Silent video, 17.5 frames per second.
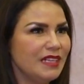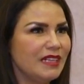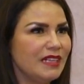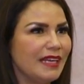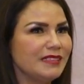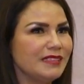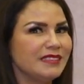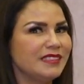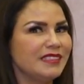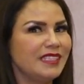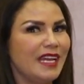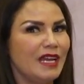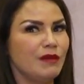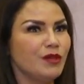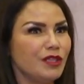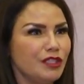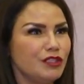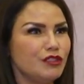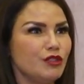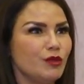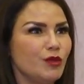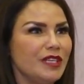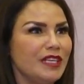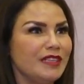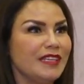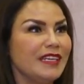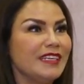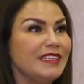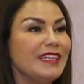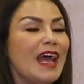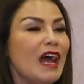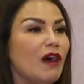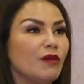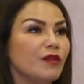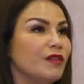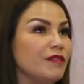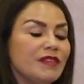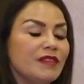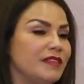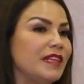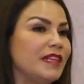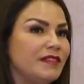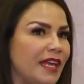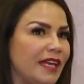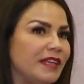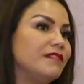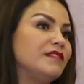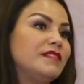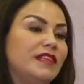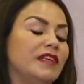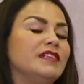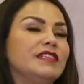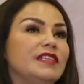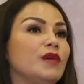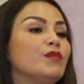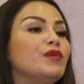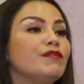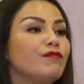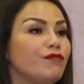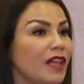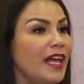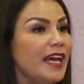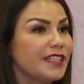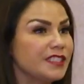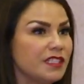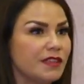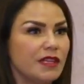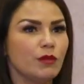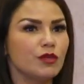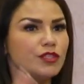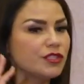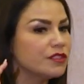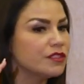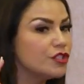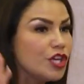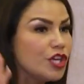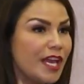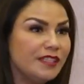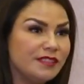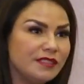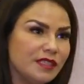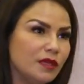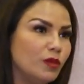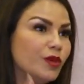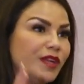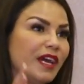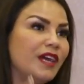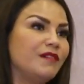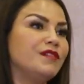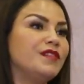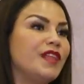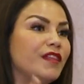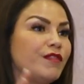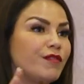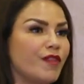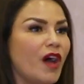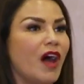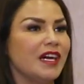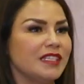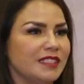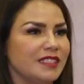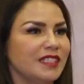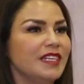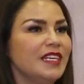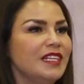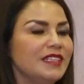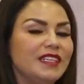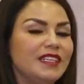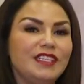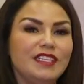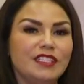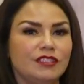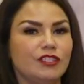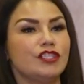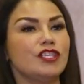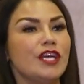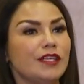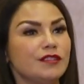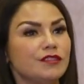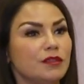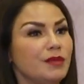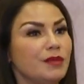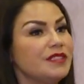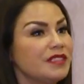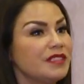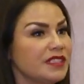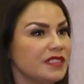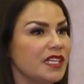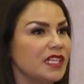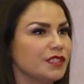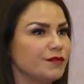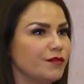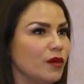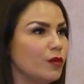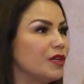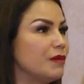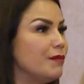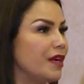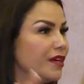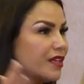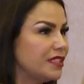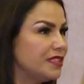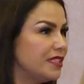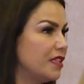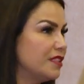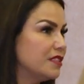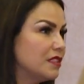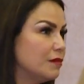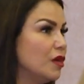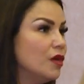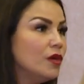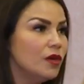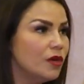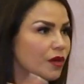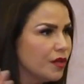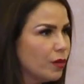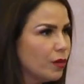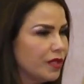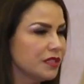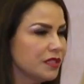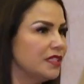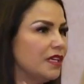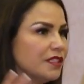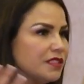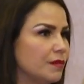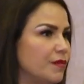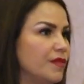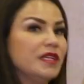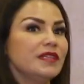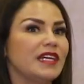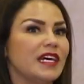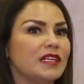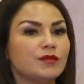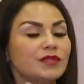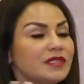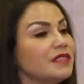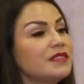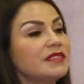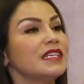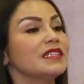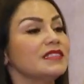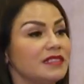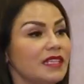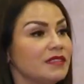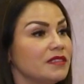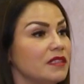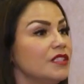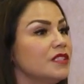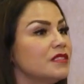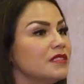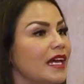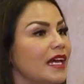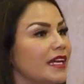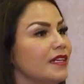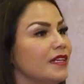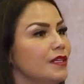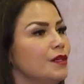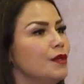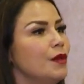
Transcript: Like, did I really do anything? Now they, they reflect. They were just chasing whatever they thought they needed to chase to be successful. What America tells them, or the world tells them, that is what success looks like.